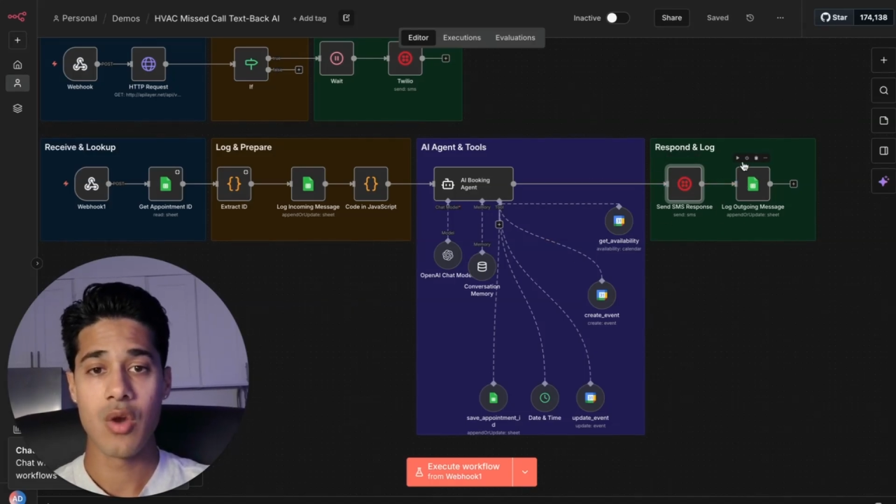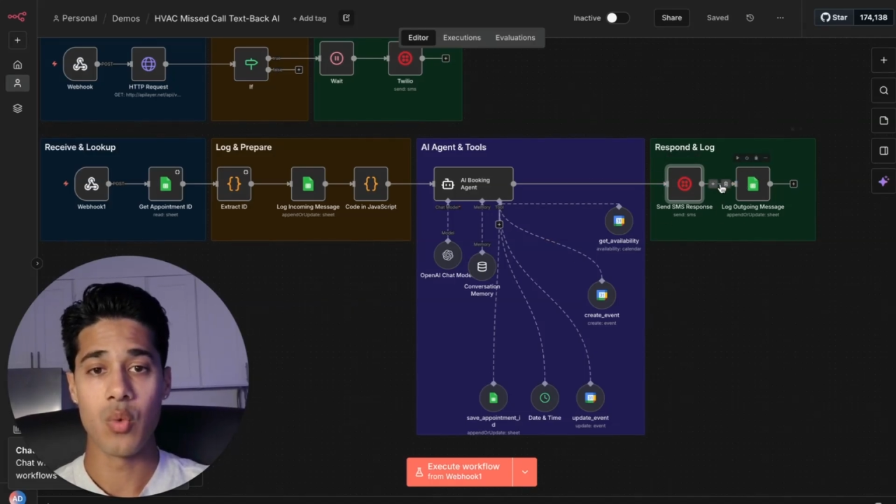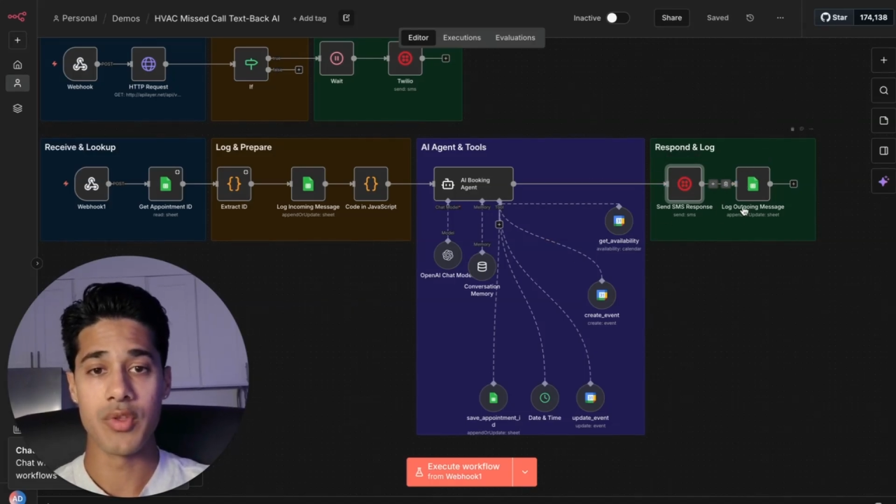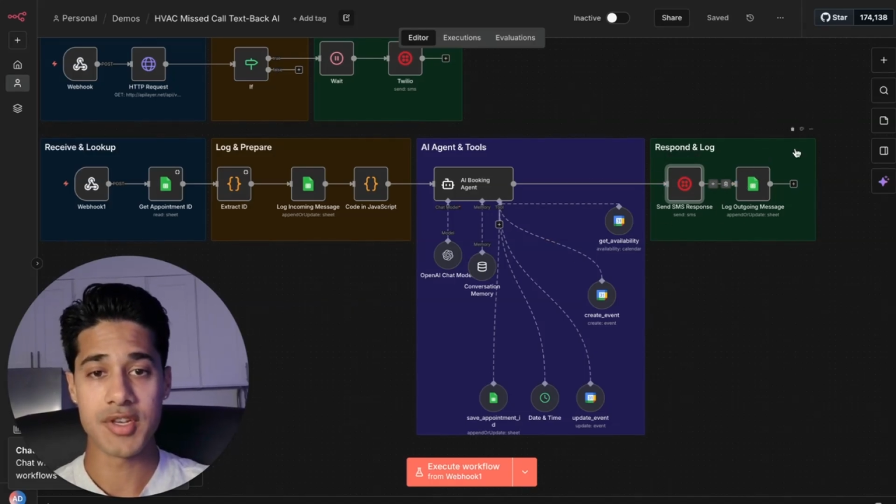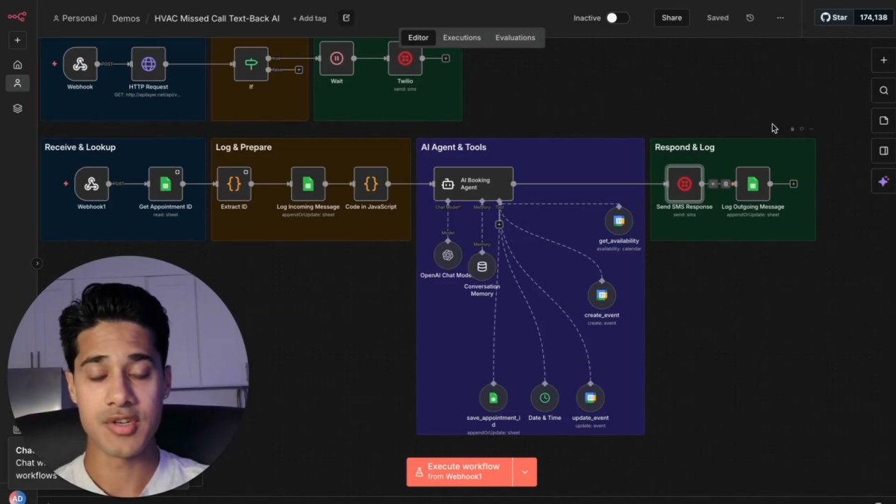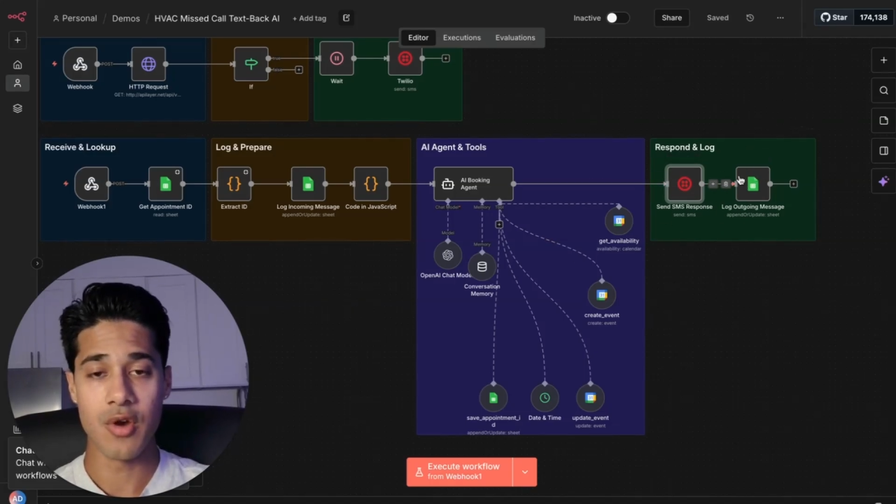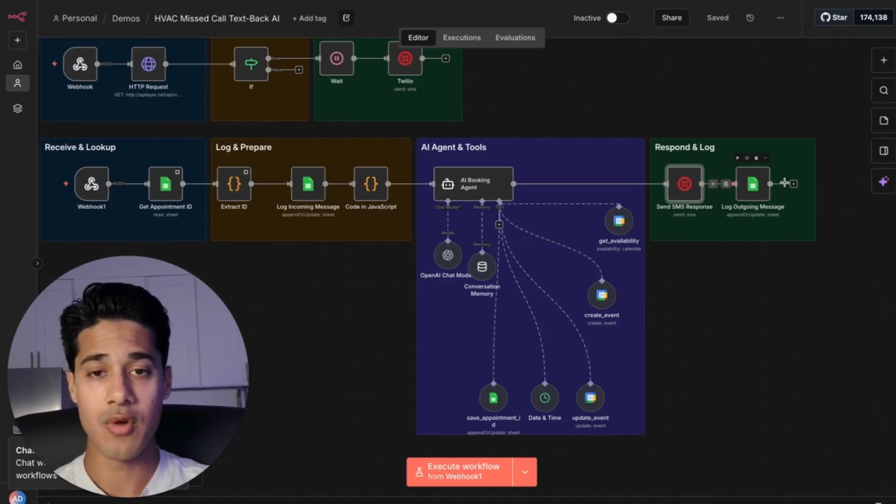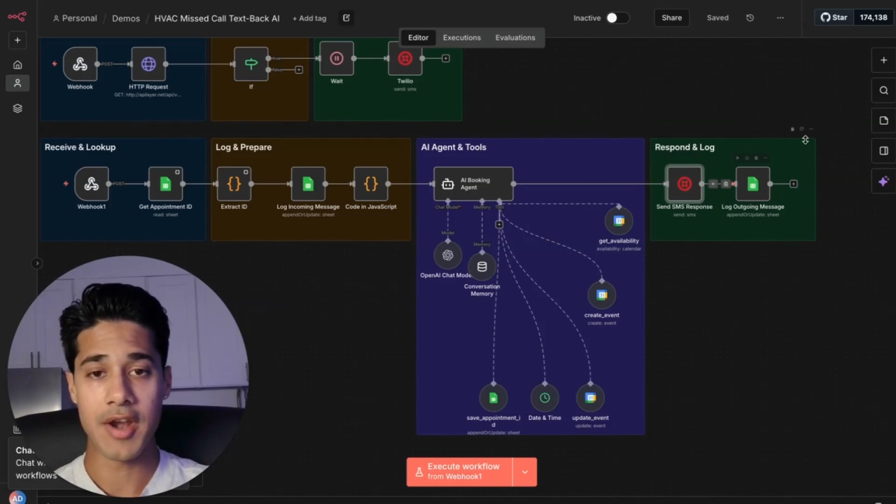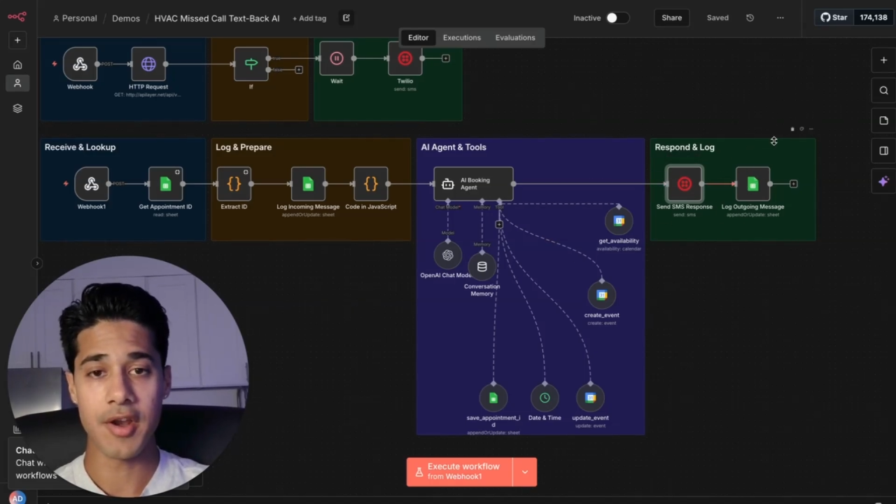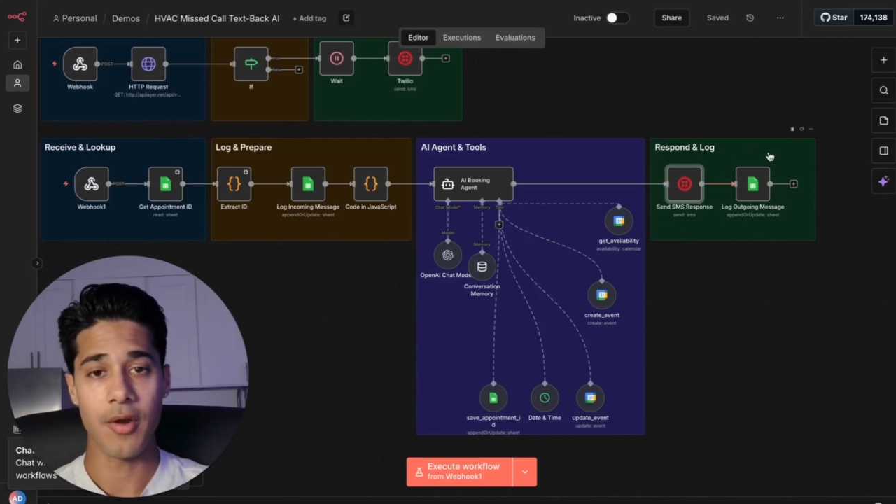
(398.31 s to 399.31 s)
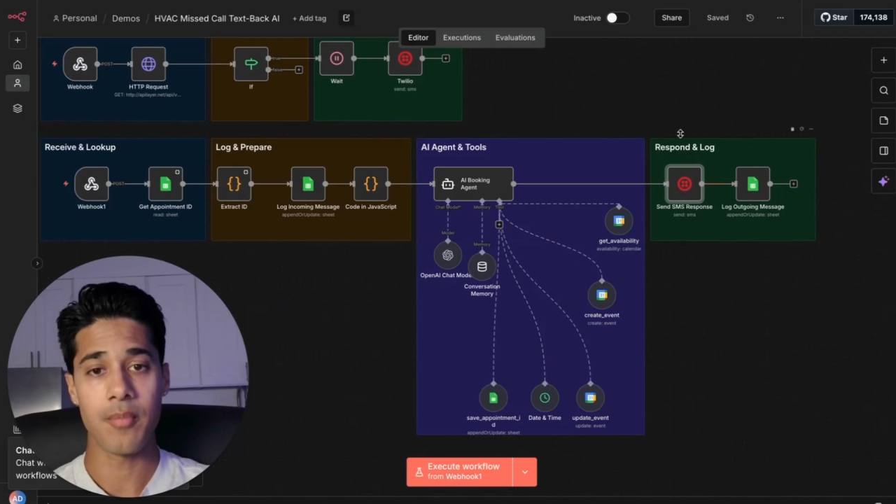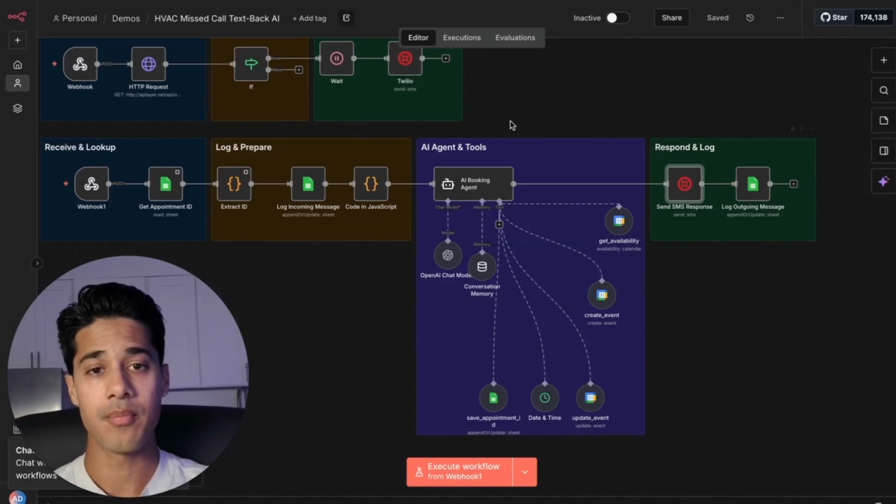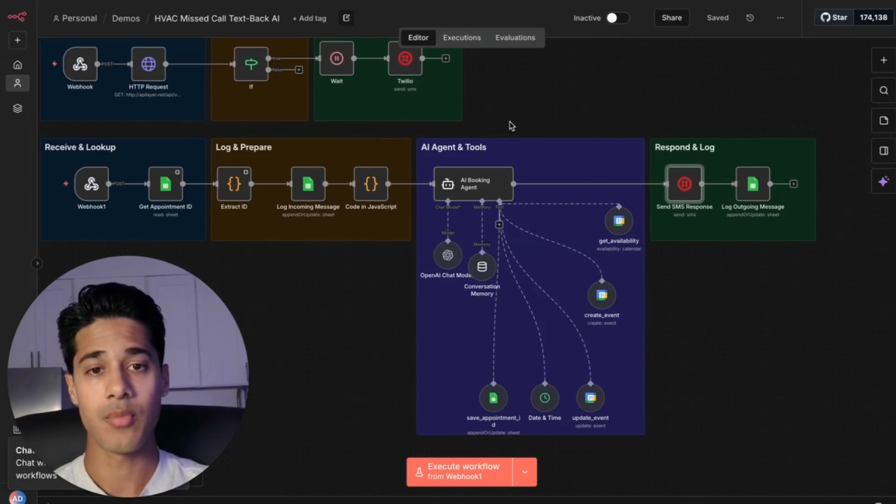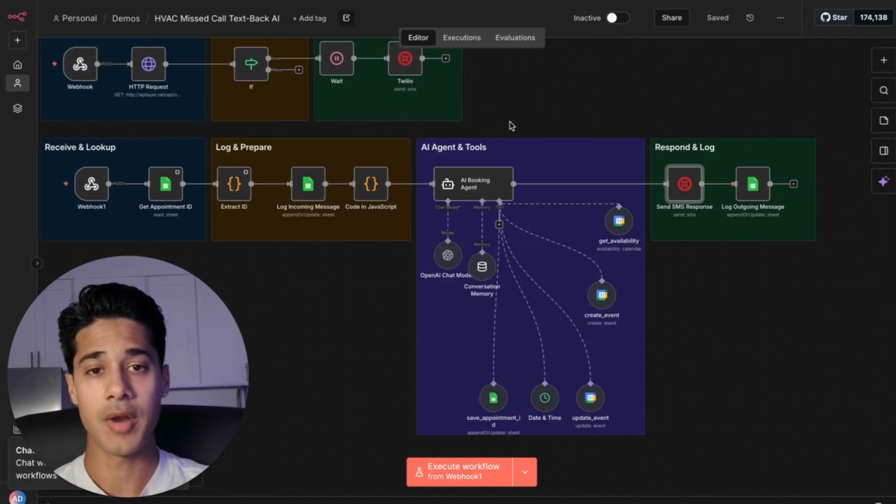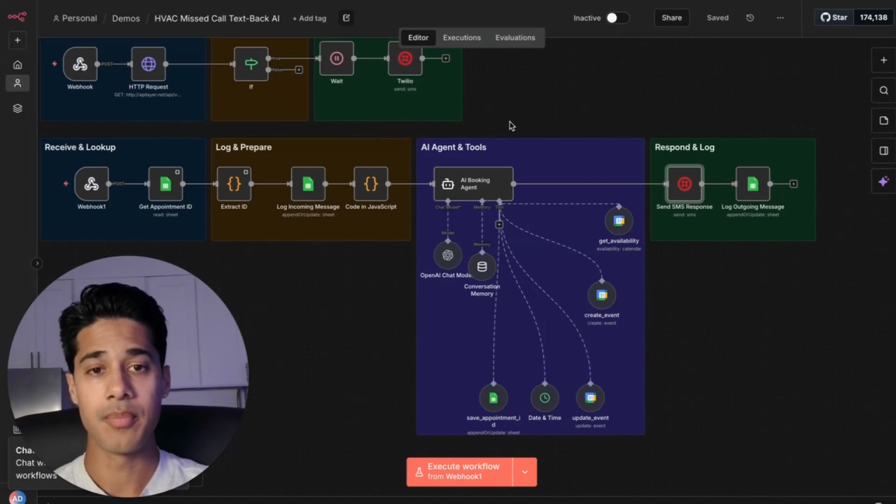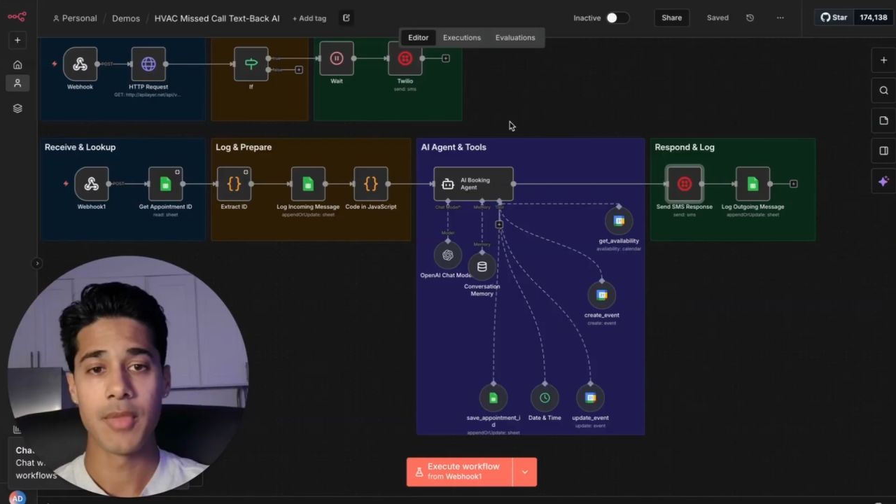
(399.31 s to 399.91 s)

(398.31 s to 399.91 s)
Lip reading: with this node right here, right?